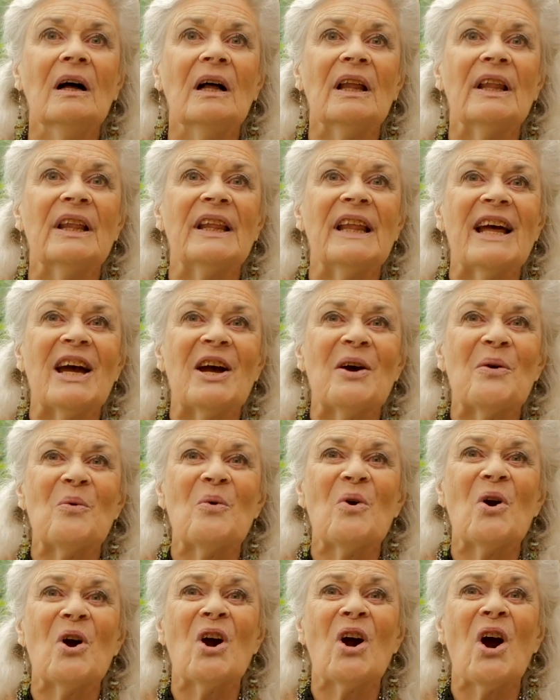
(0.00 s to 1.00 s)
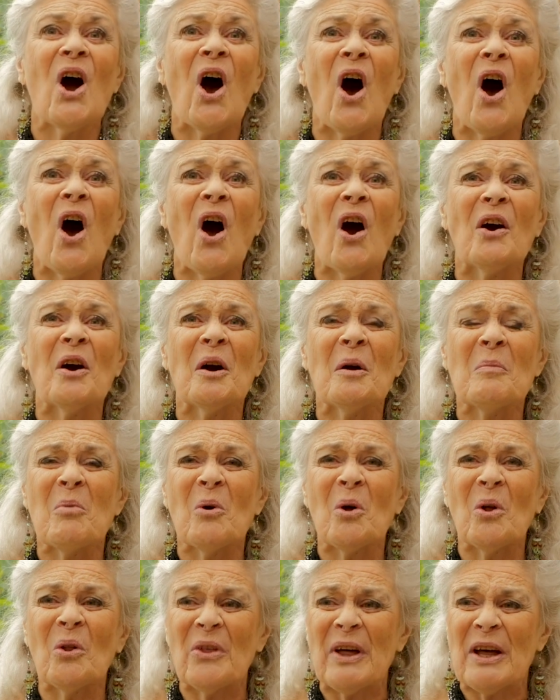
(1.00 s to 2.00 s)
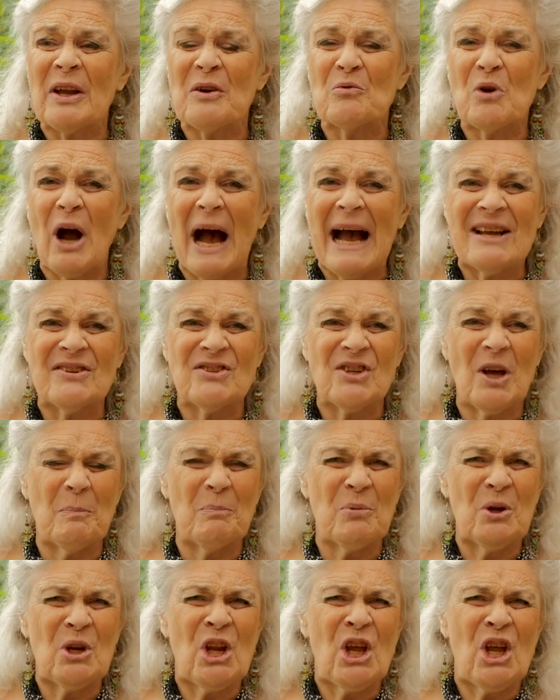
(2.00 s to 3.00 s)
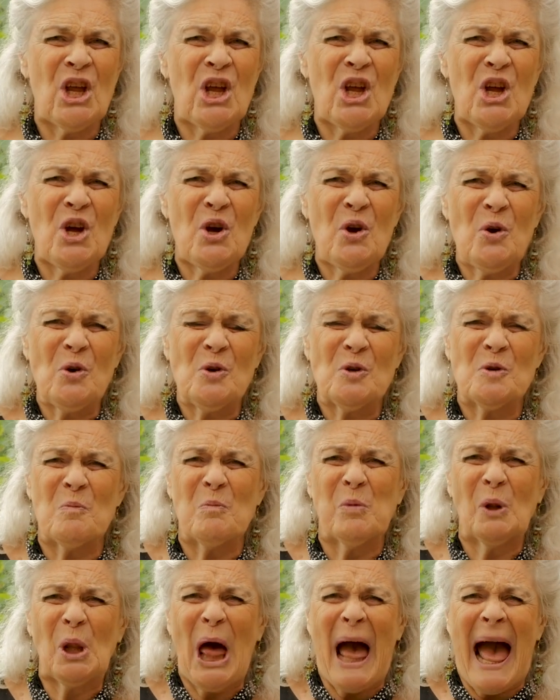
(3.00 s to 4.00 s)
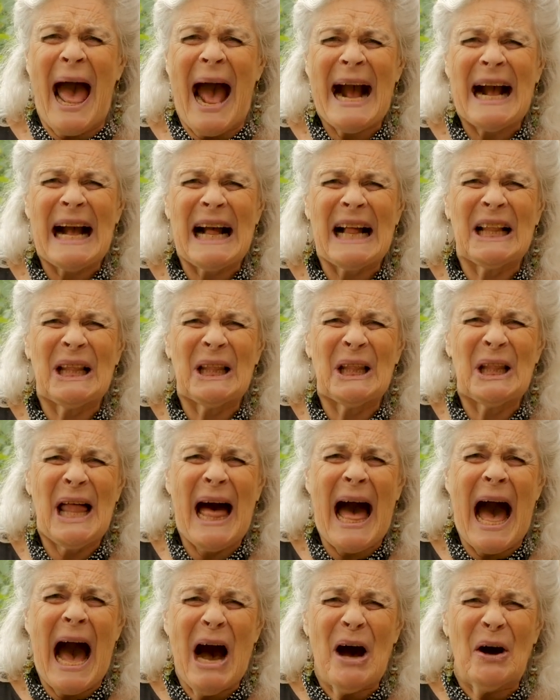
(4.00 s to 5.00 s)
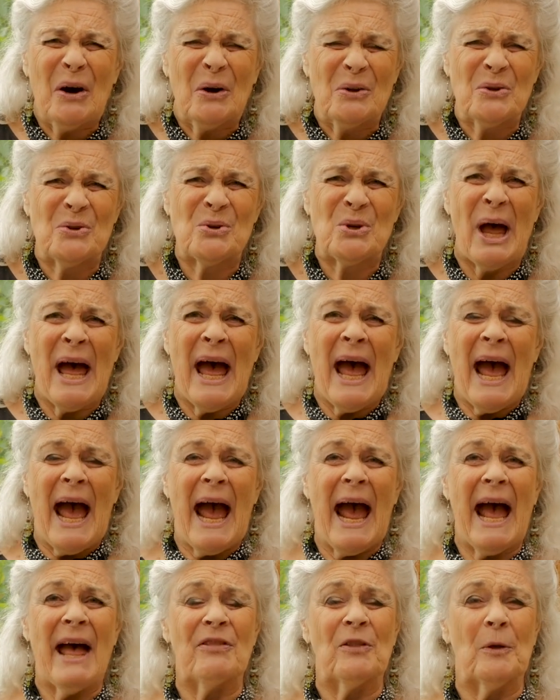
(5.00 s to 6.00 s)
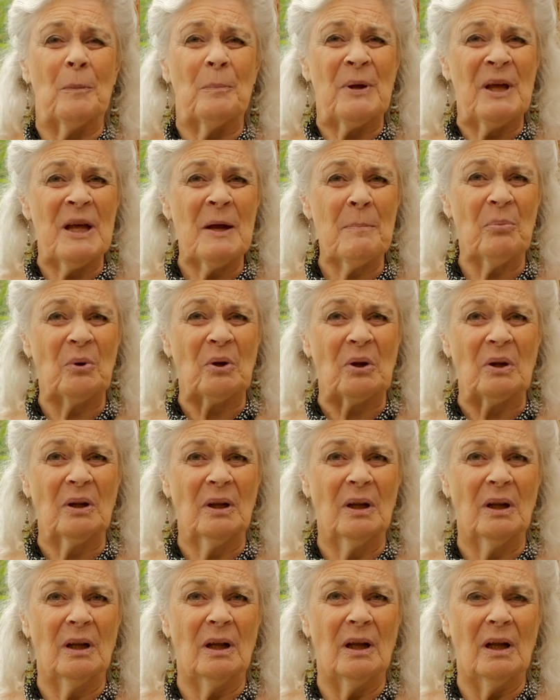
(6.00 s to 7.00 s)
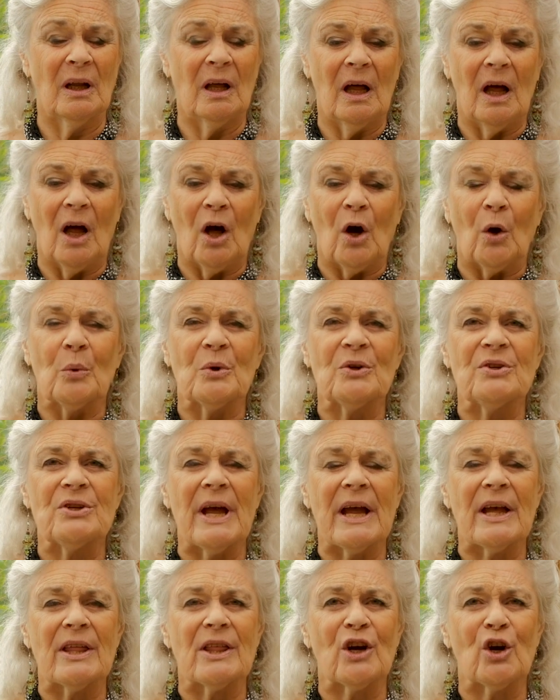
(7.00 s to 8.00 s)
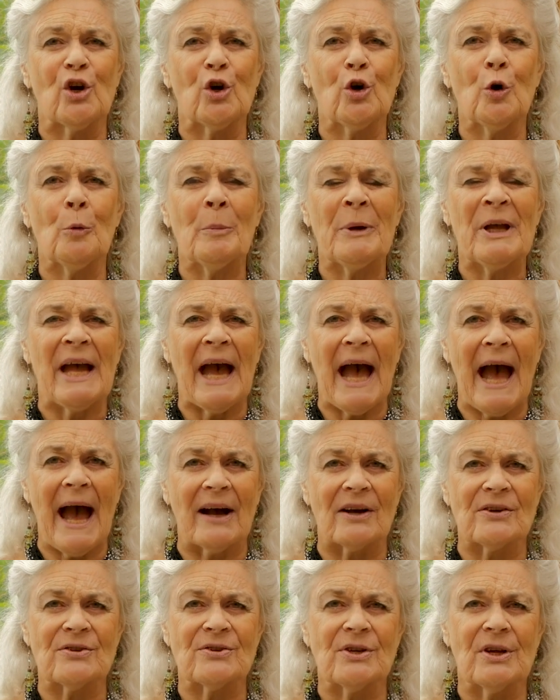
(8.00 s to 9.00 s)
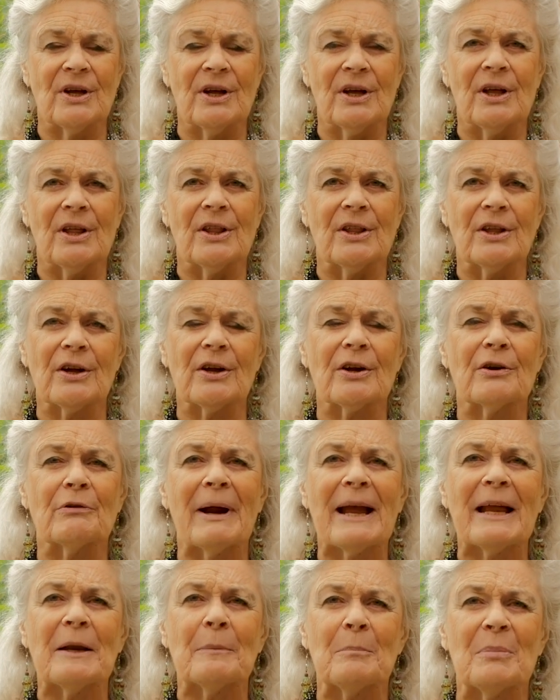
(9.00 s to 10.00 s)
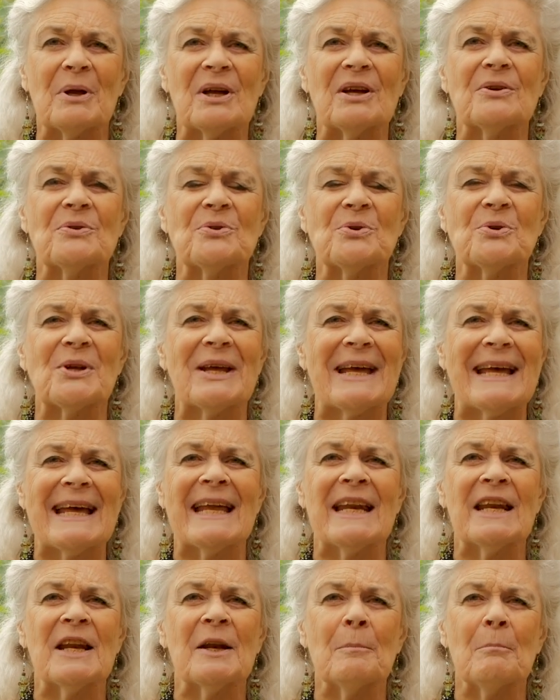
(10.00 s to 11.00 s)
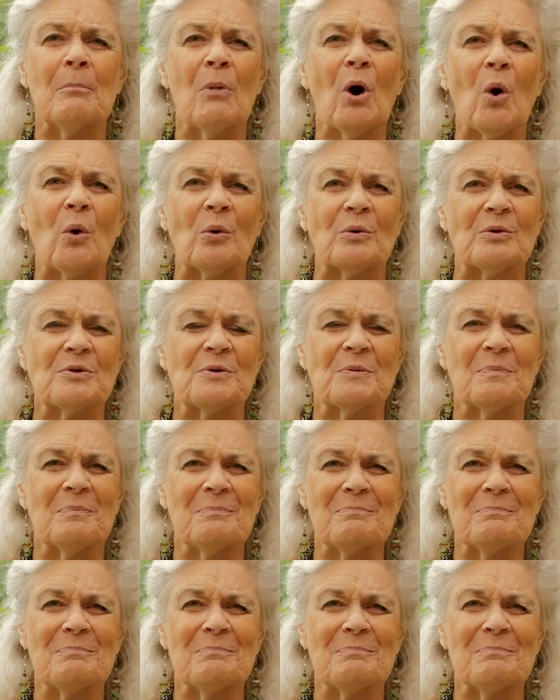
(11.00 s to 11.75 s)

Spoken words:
They were horrible. They'd rise up in huge black clouds, and the people would take their umiaks, their great big skin boats